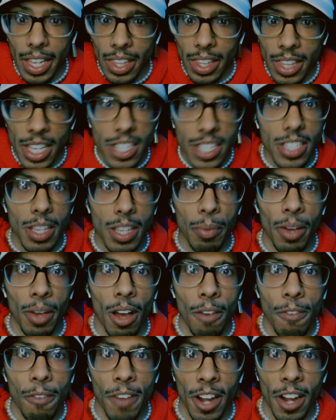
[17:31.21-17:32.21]
this is coming
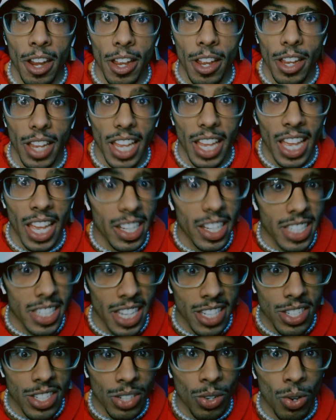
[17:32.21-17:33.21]
off very
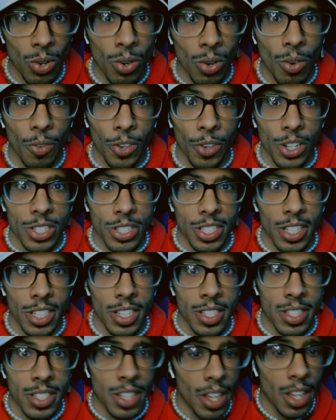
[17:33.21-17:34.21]
egotistical
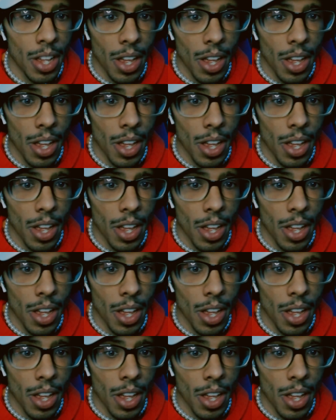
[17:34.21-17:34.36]
versus